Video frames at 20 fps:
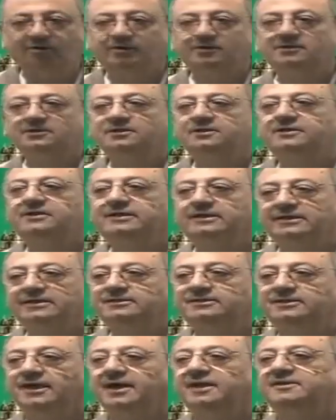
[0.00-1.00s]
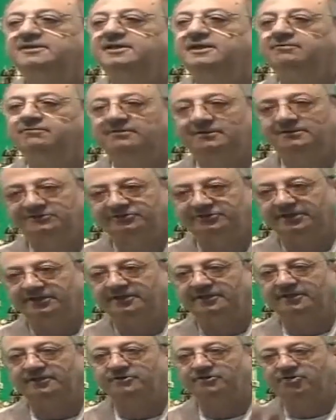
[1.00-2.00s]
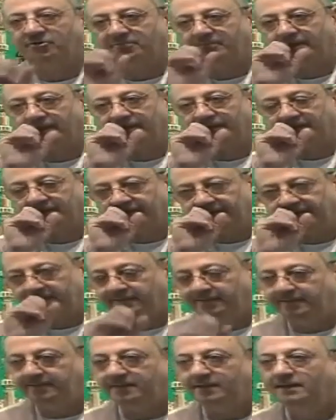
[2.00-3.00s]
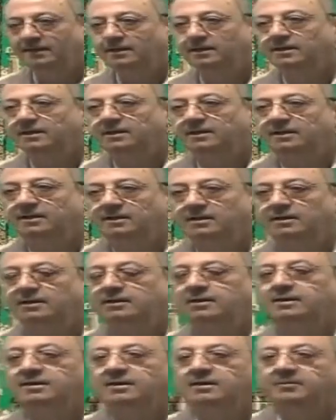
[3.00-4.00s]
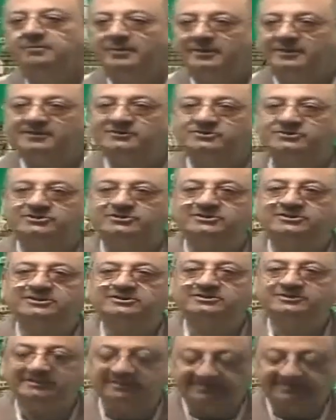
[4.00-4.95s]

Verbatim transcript: on, the idea will sink in your mind. Brothers and sisters,